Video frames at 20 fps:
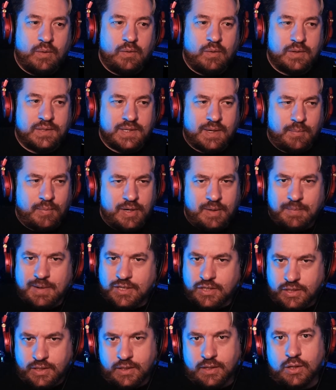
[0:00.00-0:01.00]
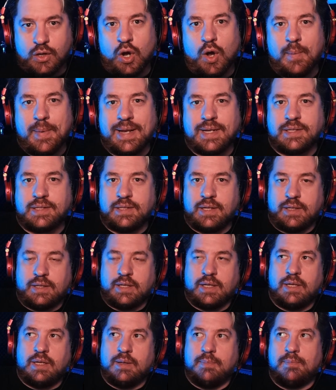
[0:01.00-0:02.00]
somebody mentioned in the comments that
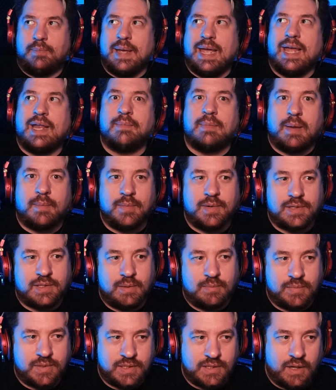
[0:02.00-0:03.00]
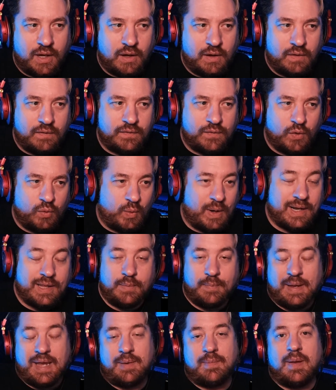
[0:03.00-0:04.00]
the band members themselves, or one of the
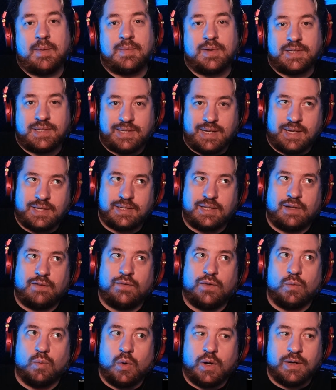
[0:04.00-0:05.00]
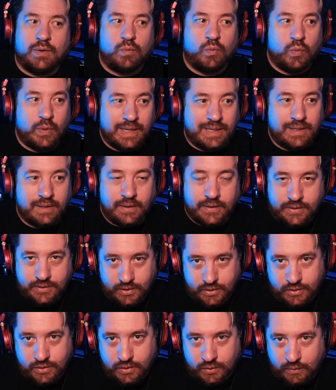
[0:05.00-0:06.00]
band members, says that if you want to really
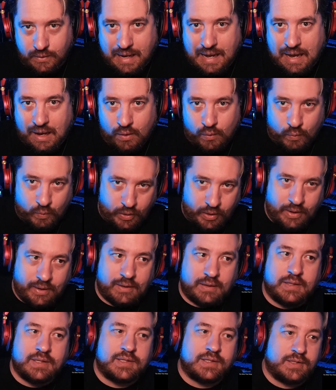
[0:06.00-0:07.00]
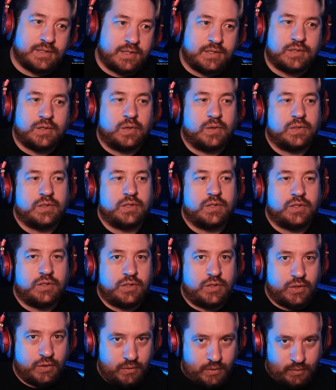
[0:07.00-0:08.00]
listen to our work, this is the song to
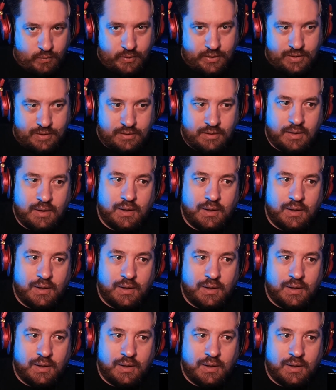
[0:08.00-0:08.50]
do it with,